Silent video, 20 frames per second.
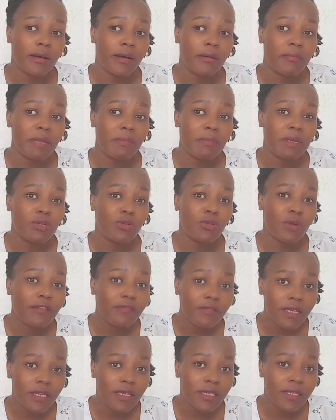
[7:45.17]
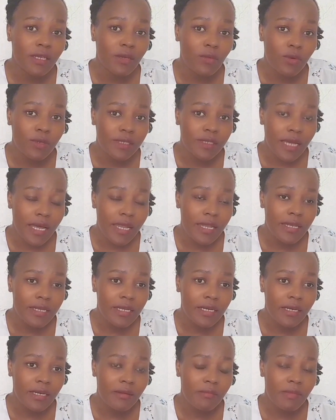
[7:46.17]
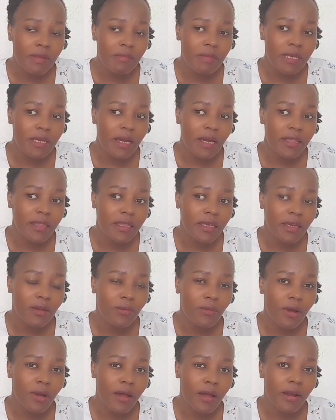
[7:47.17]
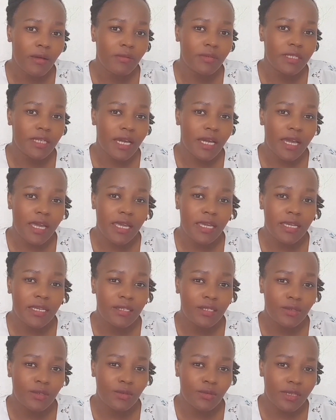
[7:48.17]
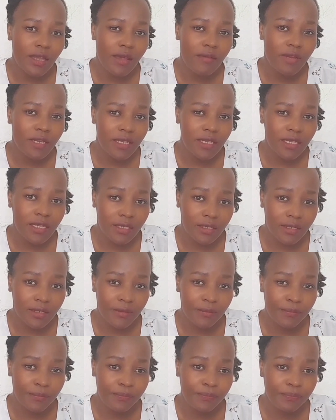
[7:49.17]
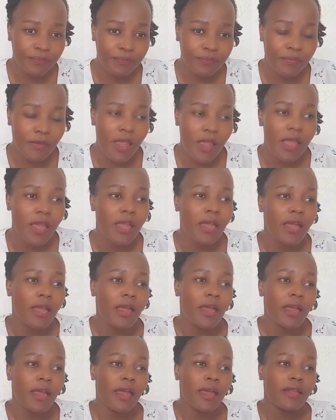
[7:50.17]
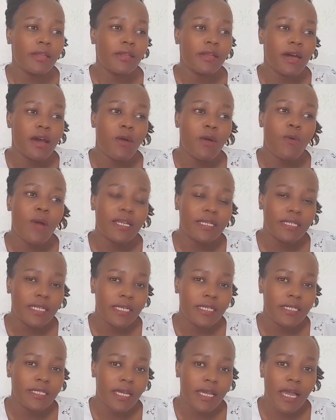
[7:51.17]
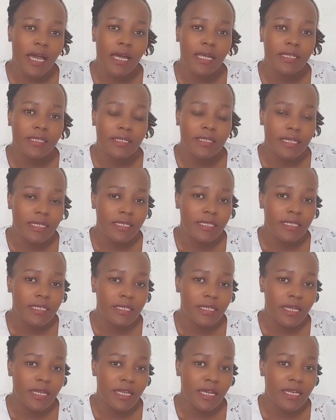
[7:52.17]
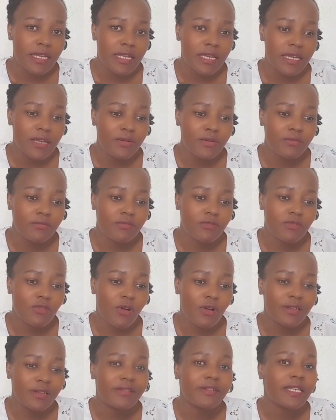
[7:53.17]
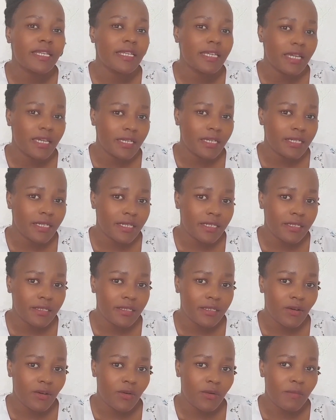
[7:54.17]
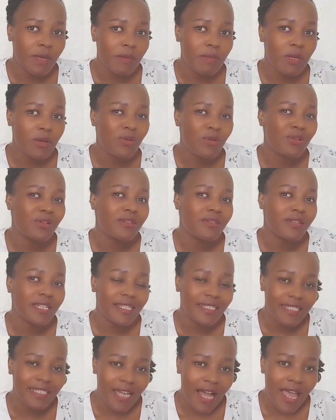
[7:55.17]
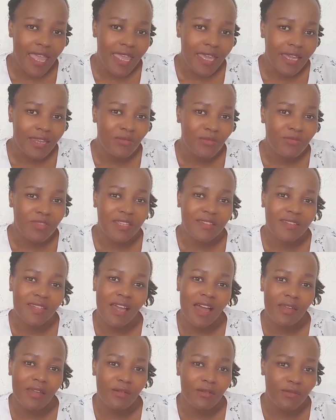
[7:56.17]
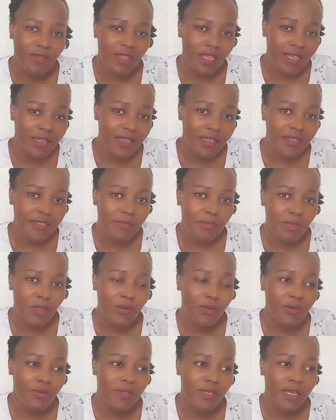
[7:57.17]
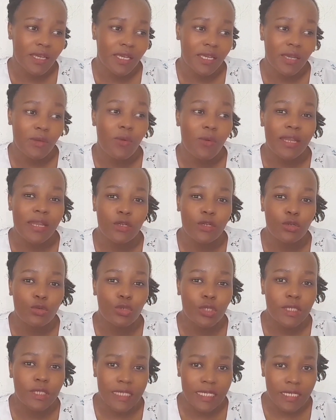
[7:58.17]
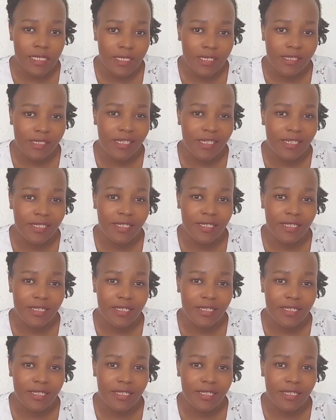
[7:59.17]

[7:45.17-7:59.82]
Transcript: maybe 12 years. He was under maybe, I think, around 8 to 7 years. And one day the nanny got really angry, or maybe got really tired of these kind of things, because he wanted to teach this